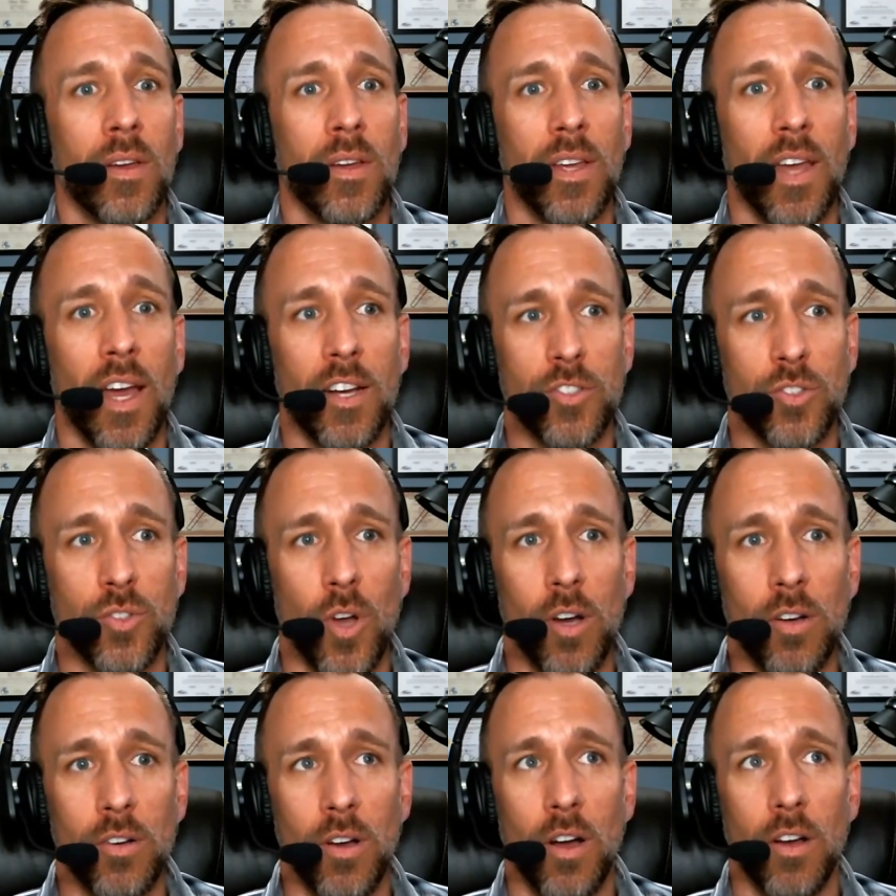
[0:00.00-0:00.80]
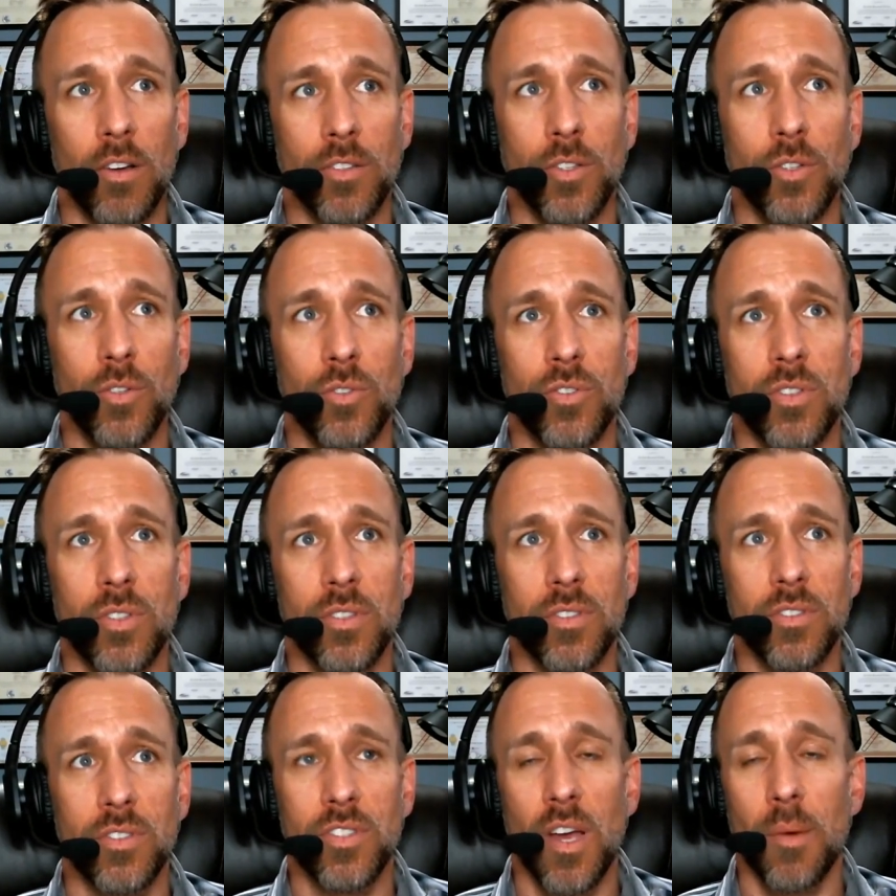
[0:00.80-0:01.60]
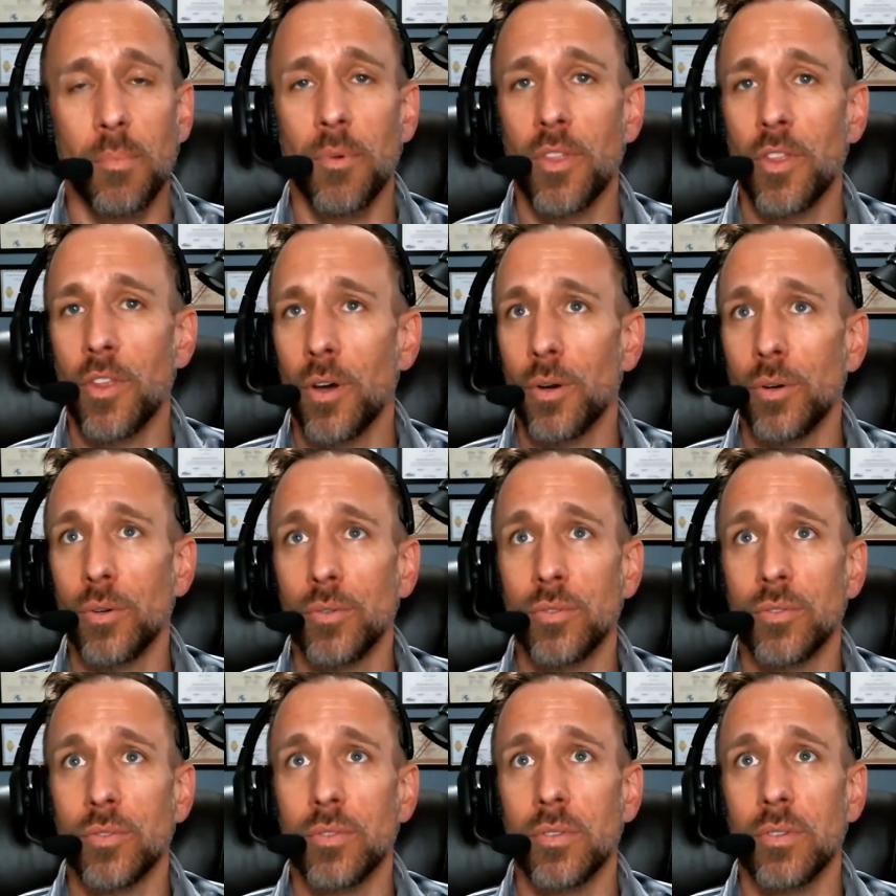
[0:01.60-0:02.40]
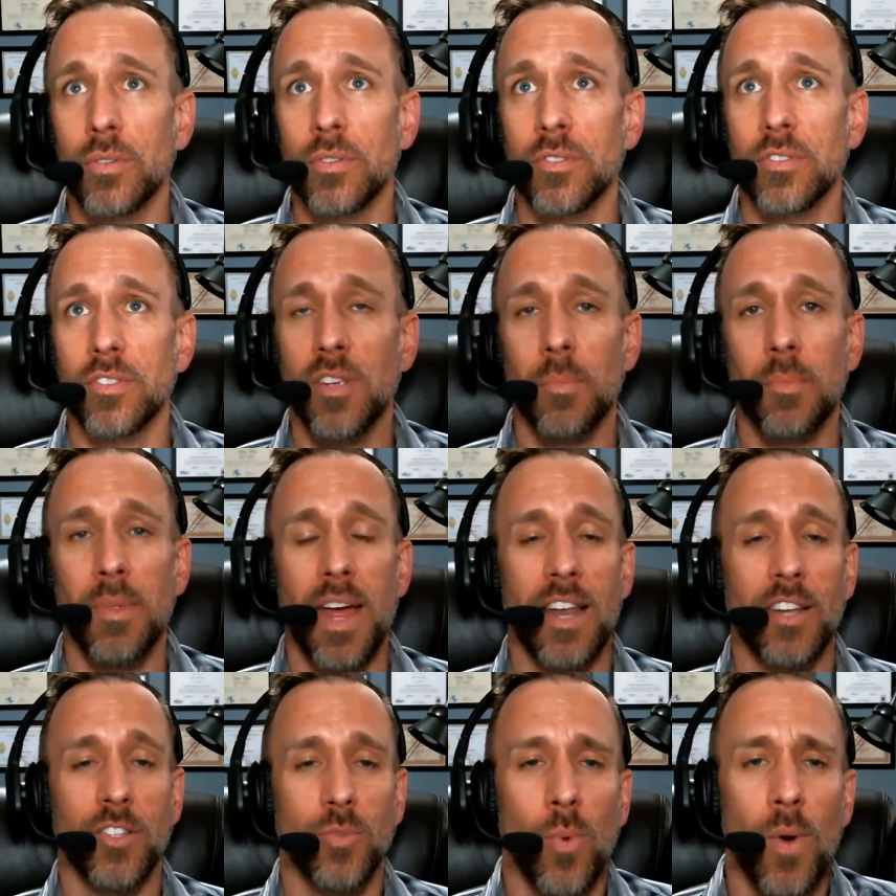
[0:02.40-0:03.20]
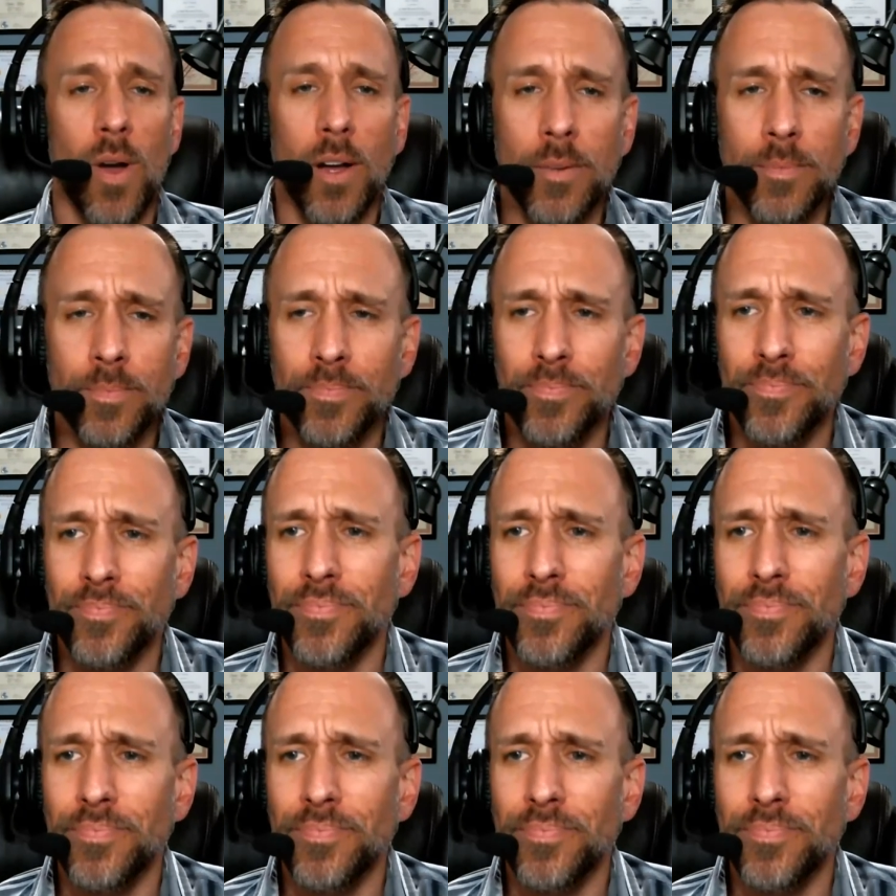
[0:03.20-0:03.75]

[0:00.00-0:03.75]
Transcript: yeah, so I'll use some of that as well.